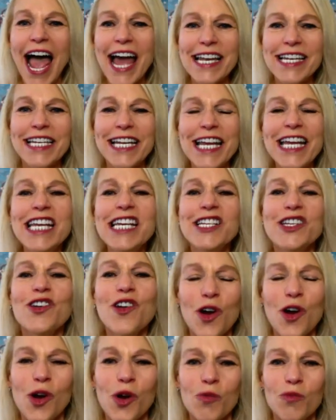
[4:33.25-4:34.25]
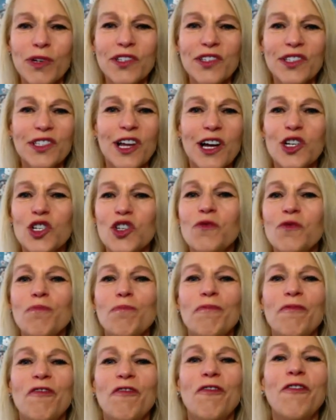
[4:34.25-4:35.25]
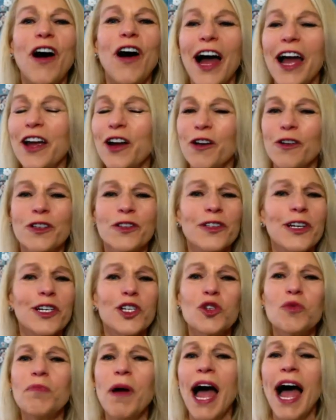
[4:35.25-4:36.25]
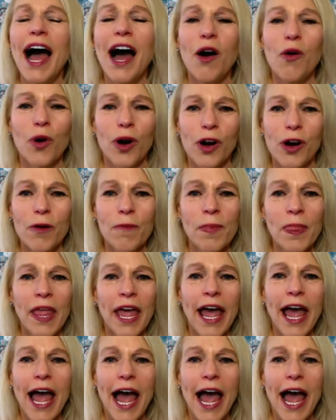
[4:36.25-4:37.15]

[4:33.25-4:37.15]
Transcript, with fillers: And in her was such fire, such power.